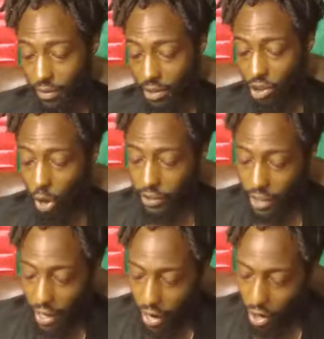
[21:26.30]
So it
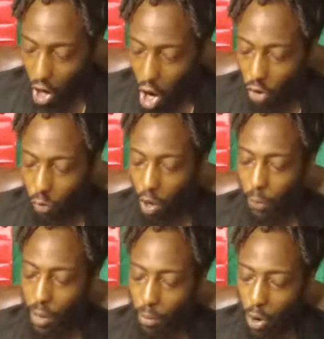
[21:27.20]
say, and the earth will
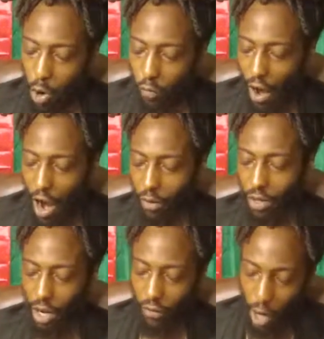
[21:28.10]
be moved
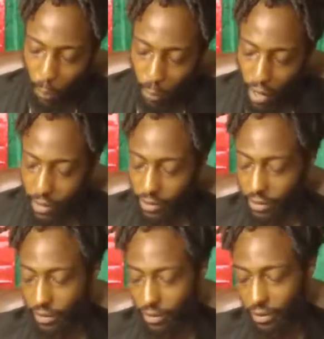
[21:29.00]
out of her place.
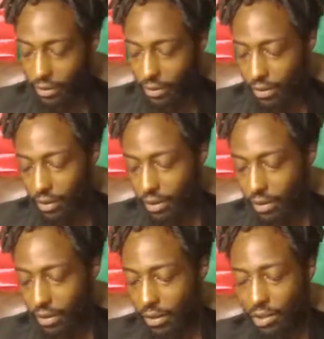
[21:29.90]

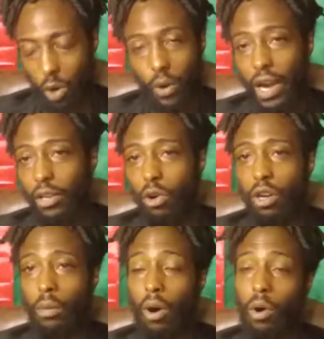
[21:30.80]
So we ain't
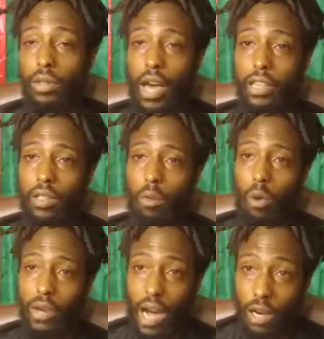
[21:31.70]
doing them old things no
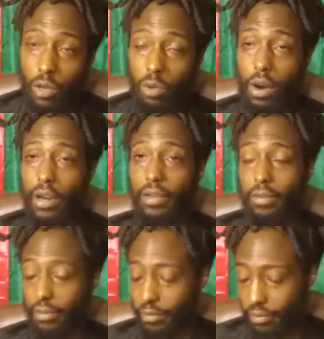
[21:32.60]
more. We got a new way.
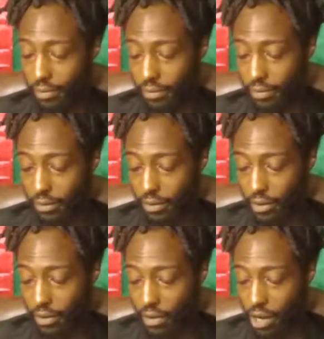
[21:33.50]

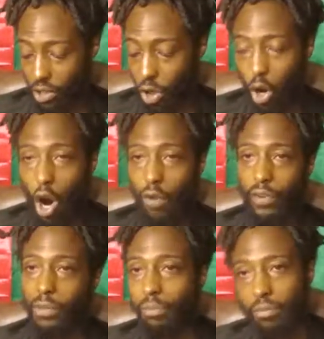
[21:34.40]
So the earth
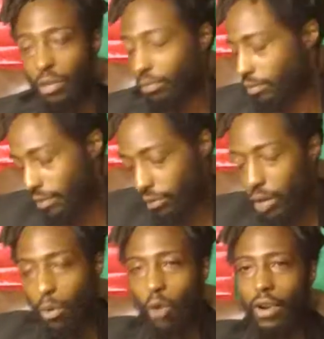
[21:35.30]
is, we
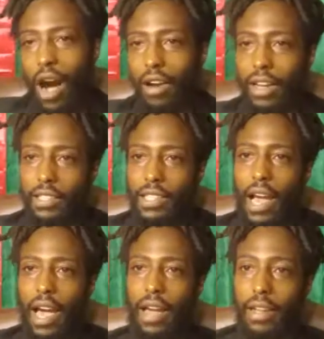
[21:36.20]
moving all that
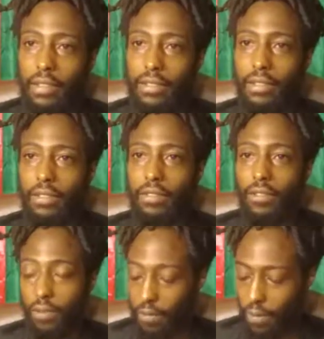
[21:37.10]
aside.
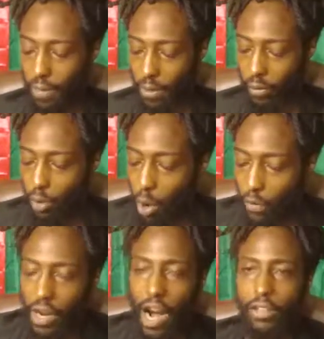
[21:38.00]
We
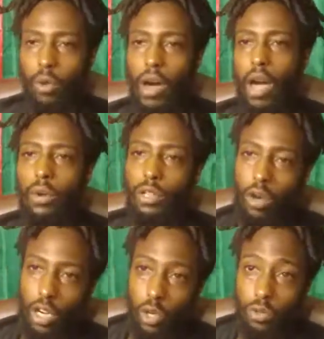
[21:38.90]
moving it out the way and we
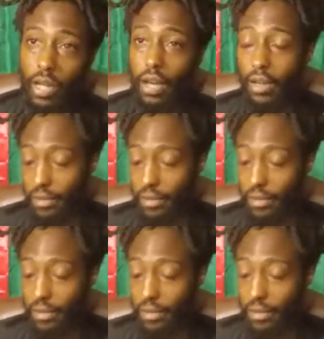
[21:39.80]
doing a new thing.